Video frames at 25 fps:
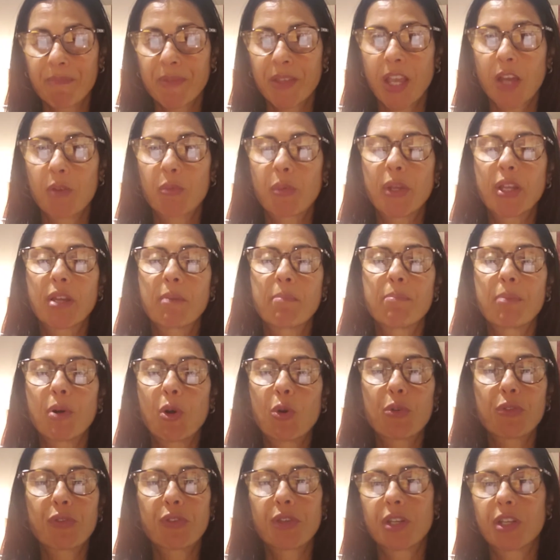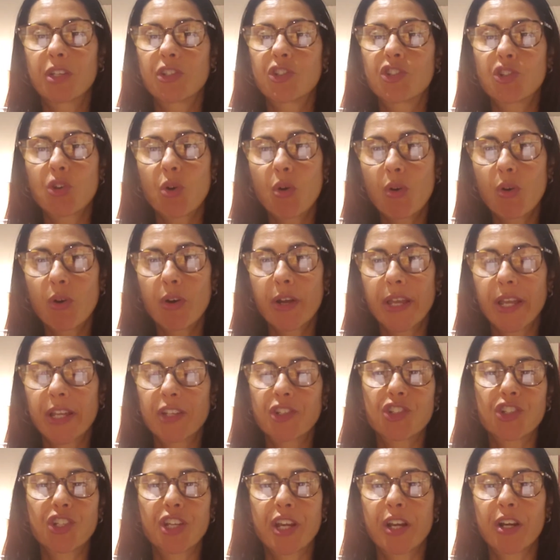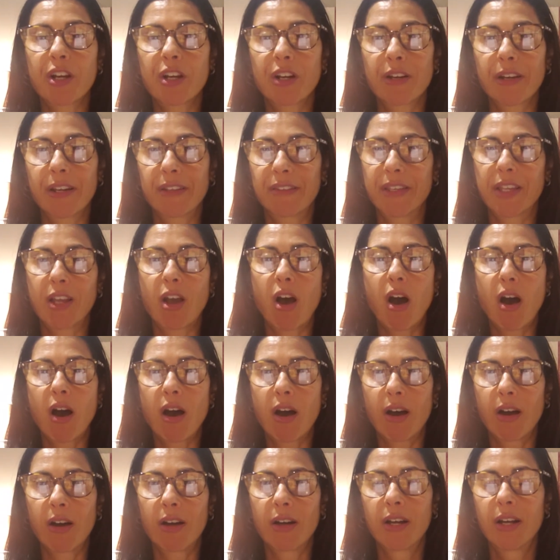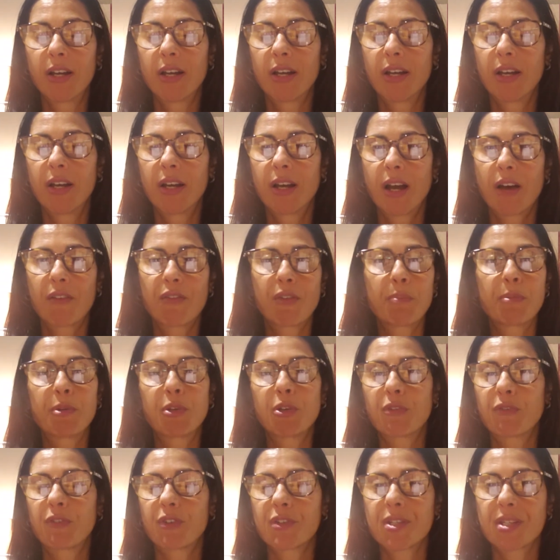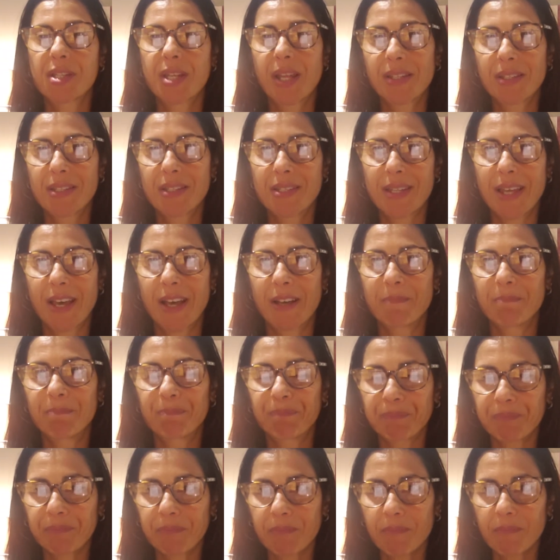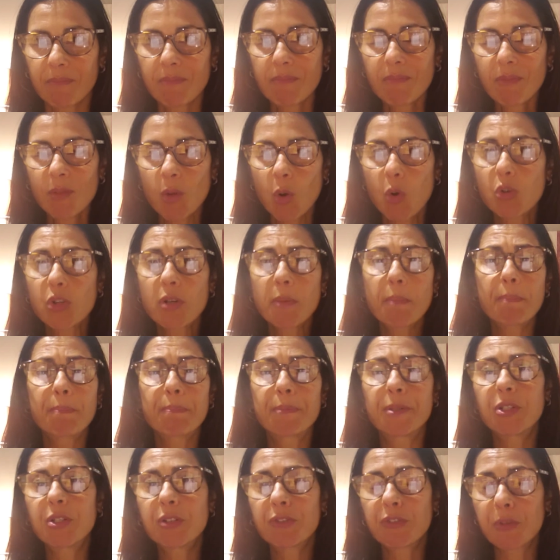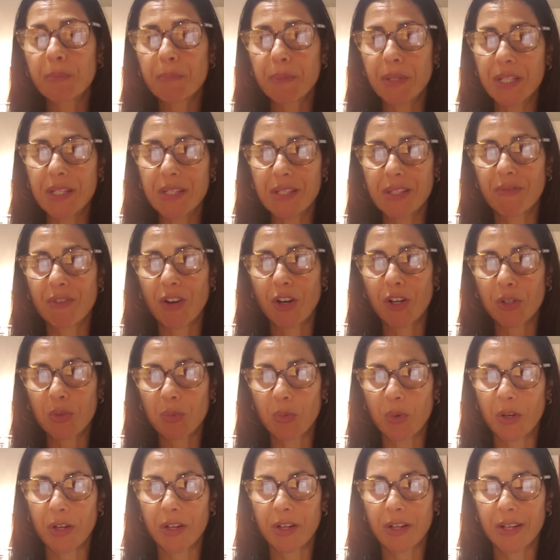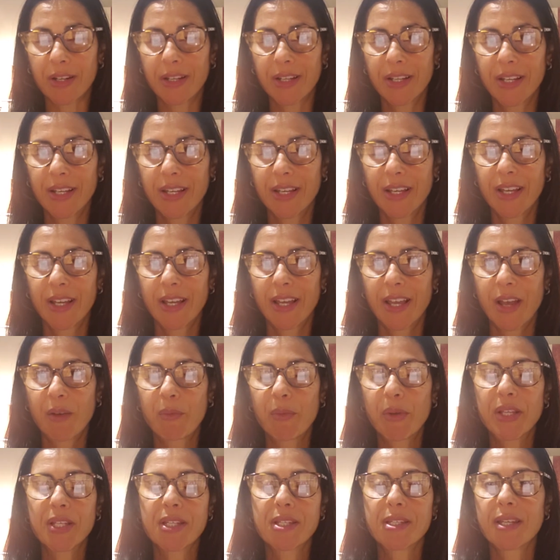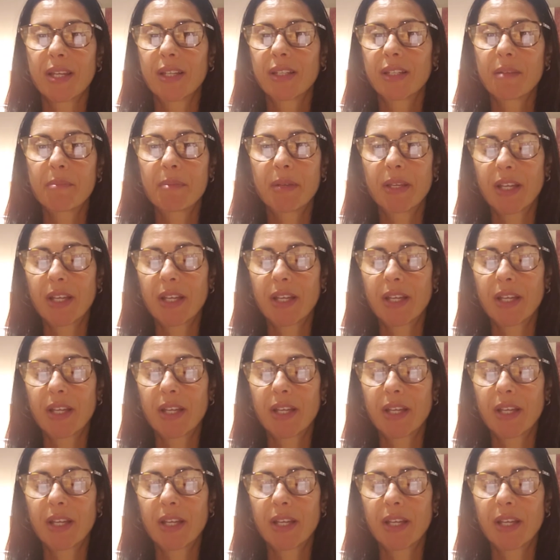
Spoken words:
And we can both enjoy and share in the awe of a beautiful sunset or a beautiful piece of artwork. And we can suddenly